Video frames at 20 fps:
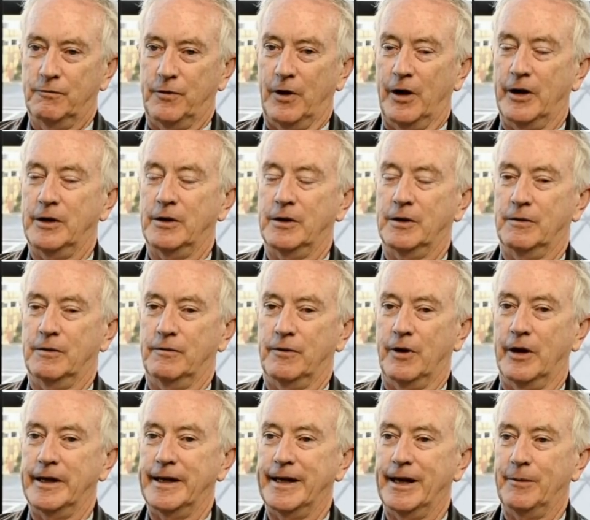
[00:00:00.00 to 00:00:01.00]

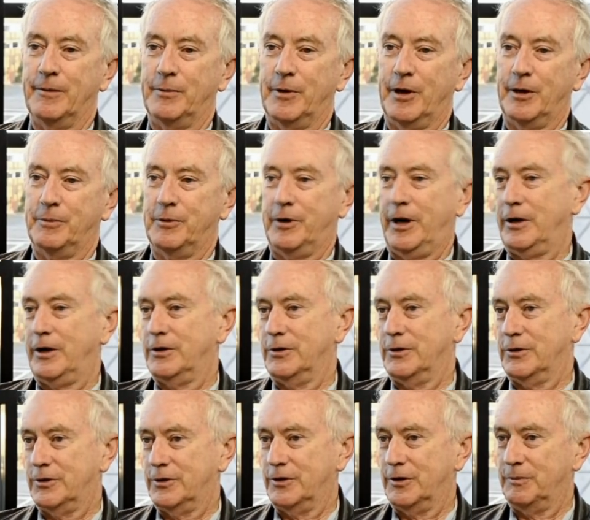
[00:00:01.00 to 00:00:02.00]
finding out by
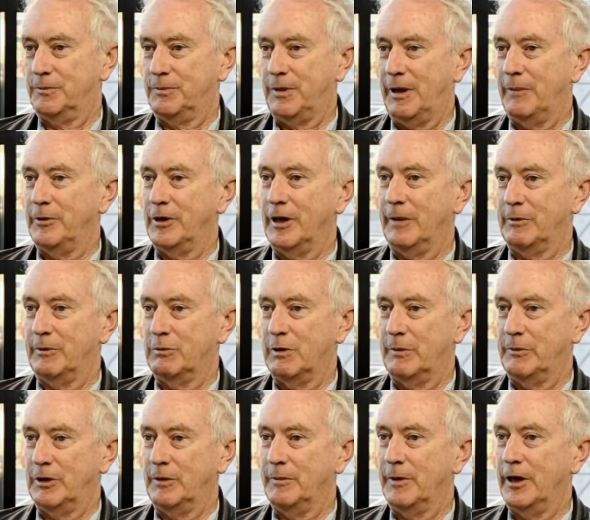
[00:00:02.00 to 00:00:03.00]
practice that pumping up the
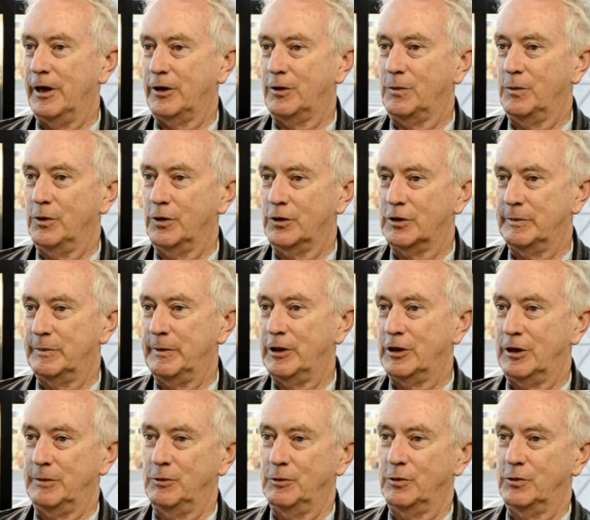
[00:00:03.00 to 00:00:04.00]
property market works to
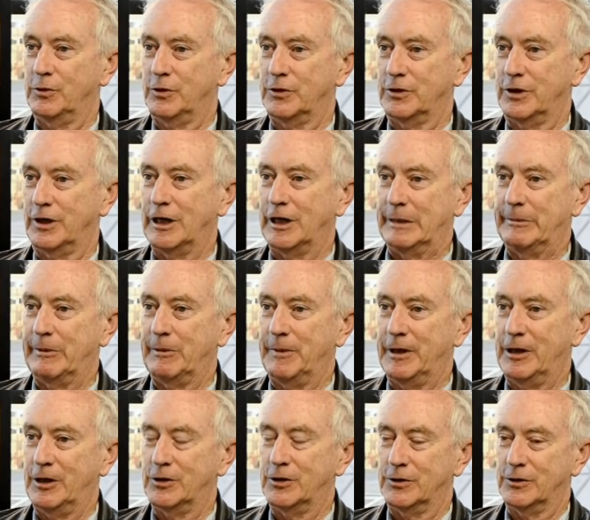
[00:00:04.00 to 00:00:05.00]
make them look good as
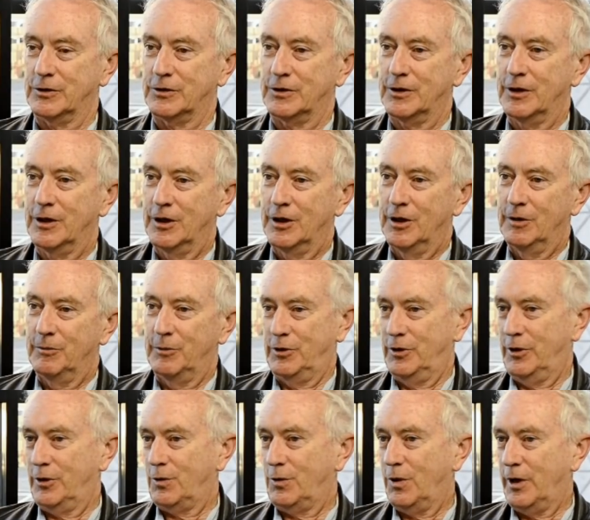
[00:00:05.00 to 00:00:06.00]
economic managers,
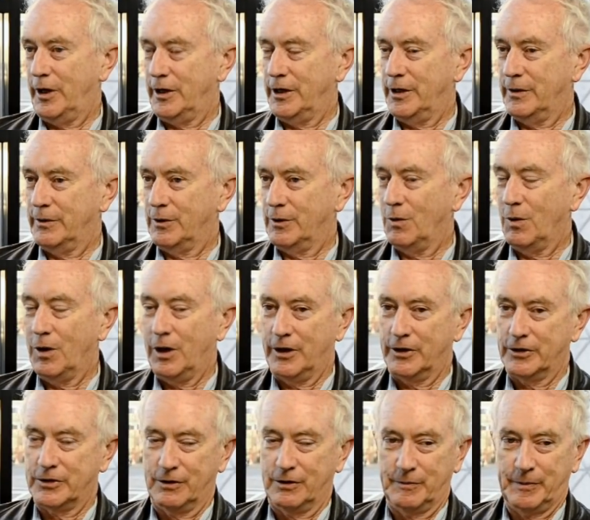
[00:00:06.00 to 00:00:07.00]
but not quite knowing
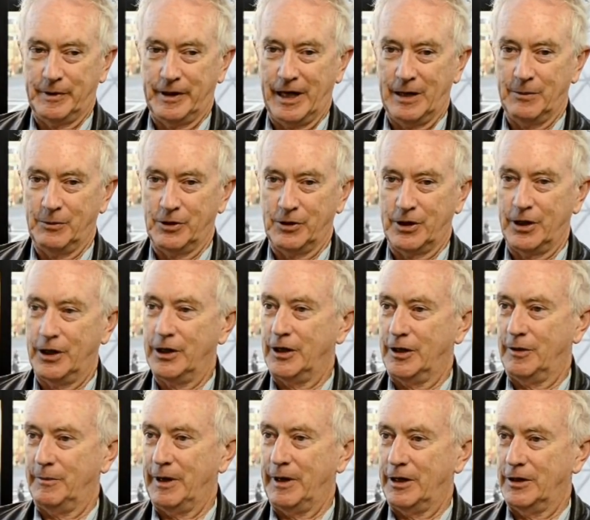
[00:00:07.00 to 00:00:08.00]
why. So it began with
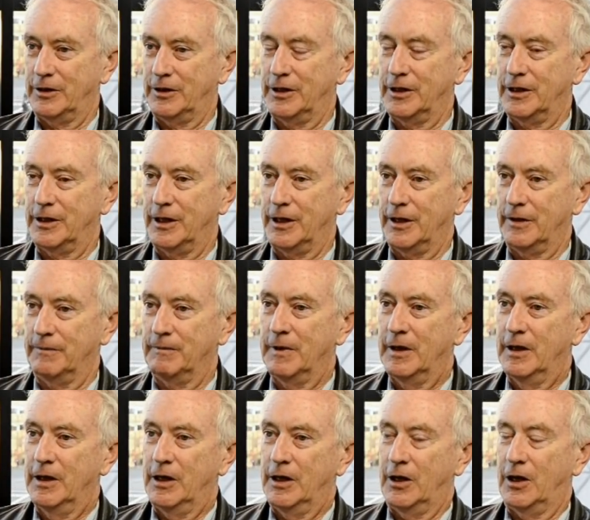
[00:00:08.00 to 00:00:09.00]
Keating back in the
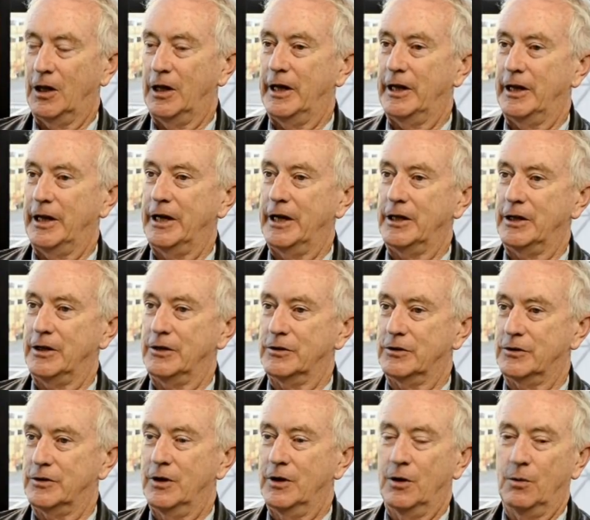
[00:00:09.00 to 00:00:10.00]
late
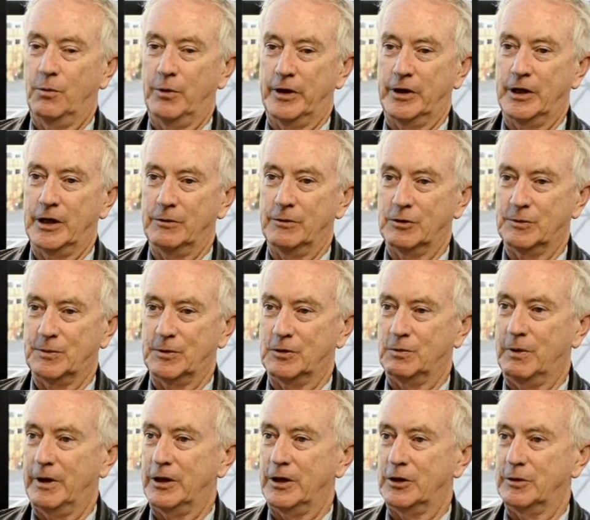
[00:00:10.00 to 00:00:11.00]
80s, when he was
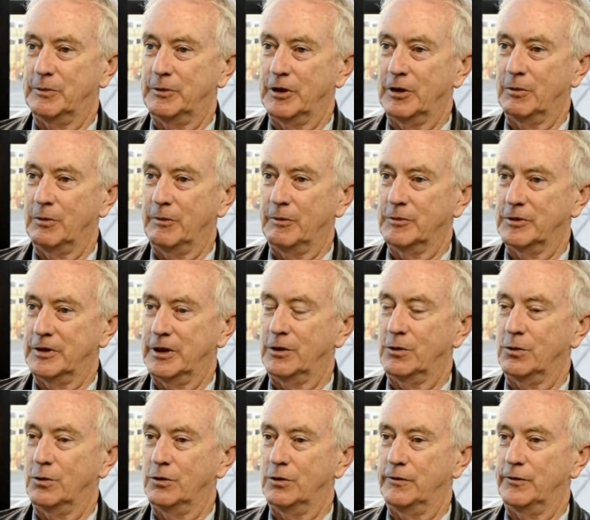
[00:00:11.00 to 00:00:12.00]
persuaded to bring in what was
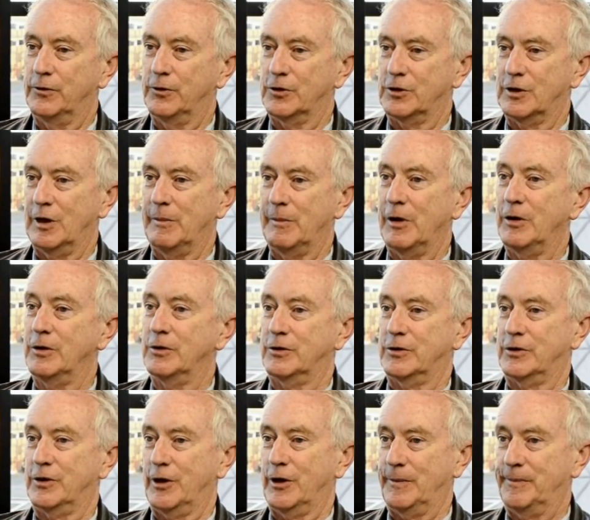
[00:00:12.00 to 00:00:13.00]
then called the First Home
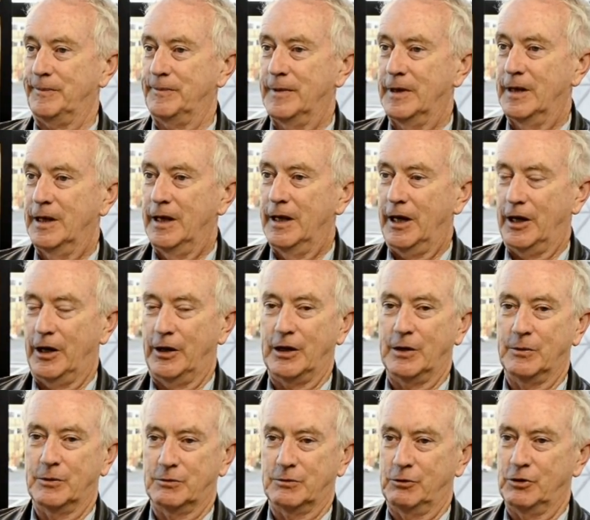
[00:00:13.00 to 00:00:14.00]
Owners Scheme. And I
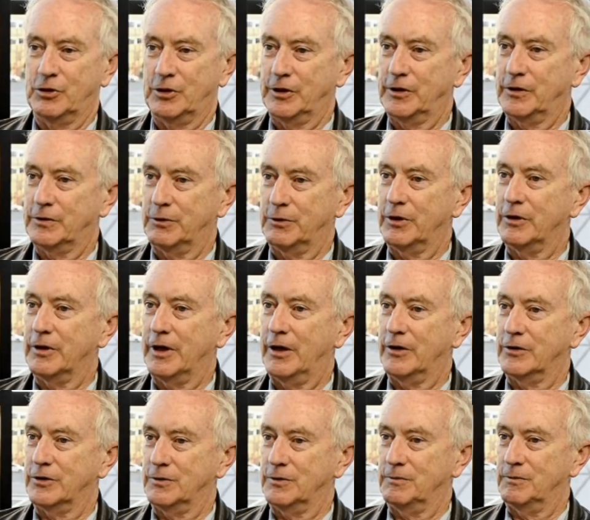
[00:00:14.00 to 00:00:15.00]
think it was originally
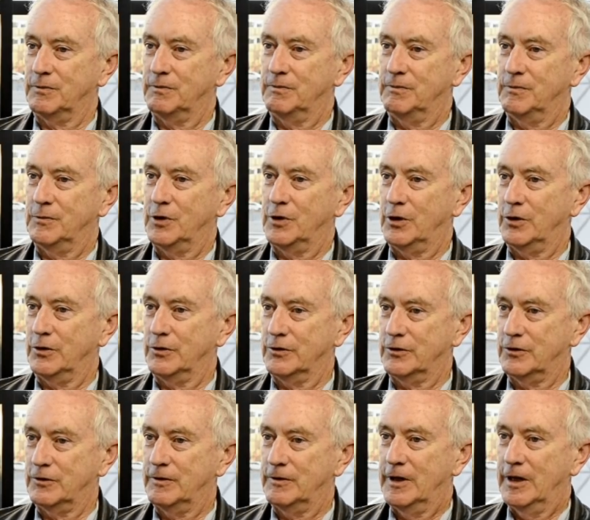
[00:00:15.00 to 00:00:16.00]

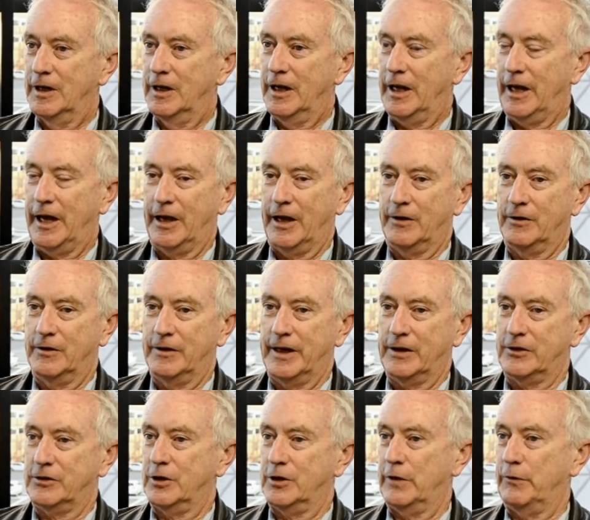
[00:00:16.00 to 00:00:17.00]
$3,000. And
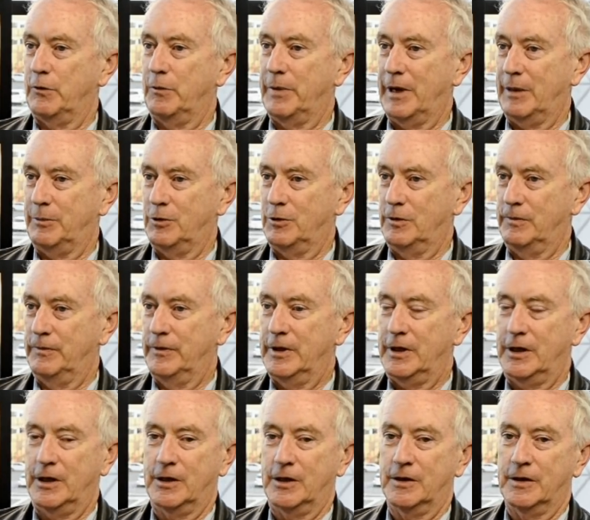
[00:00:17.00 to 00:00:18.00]
that set off a
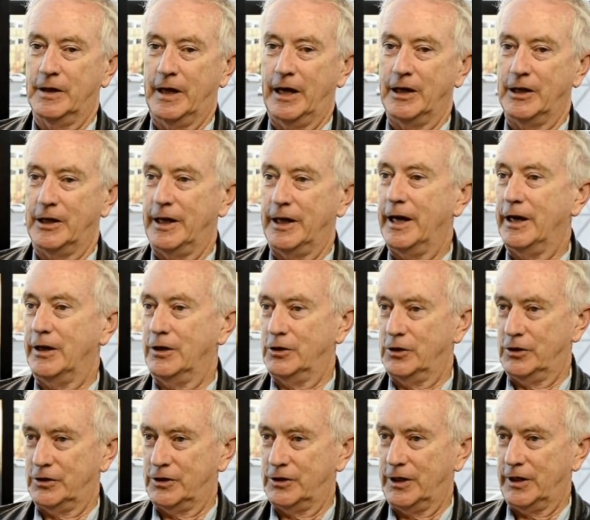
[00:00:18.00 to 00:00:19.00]
bubble in
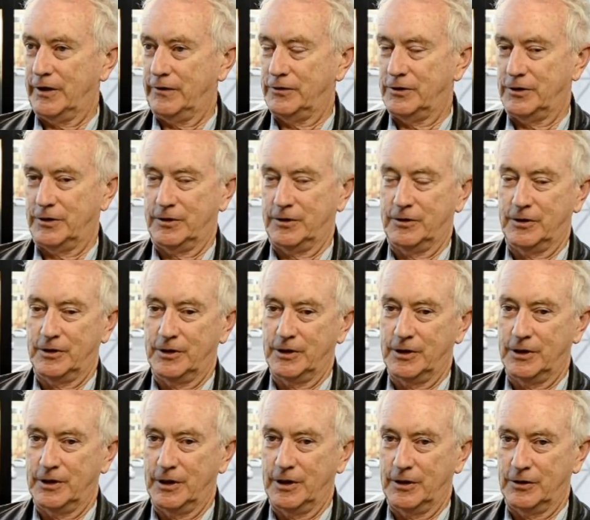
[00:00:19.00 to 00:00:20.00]
88, just after
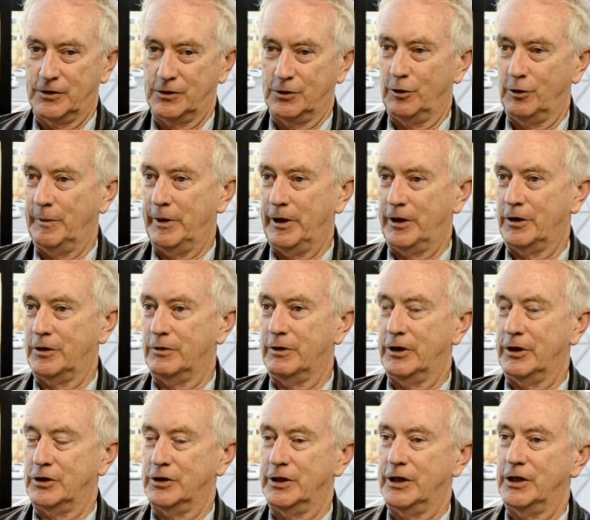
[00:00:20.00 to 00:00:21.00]
the stock market
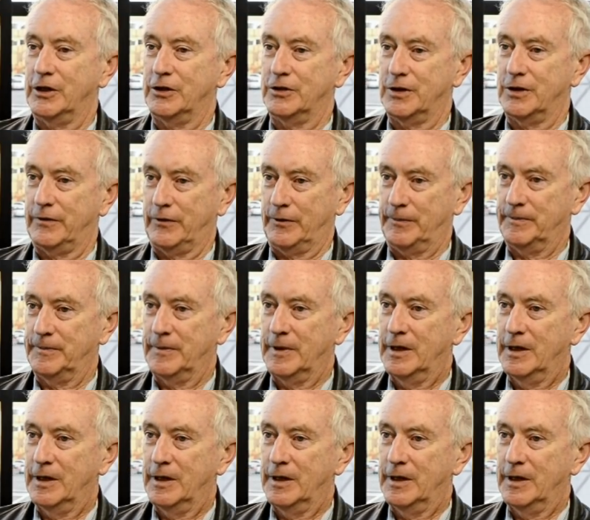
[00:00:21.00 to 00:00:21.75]
crash in 87,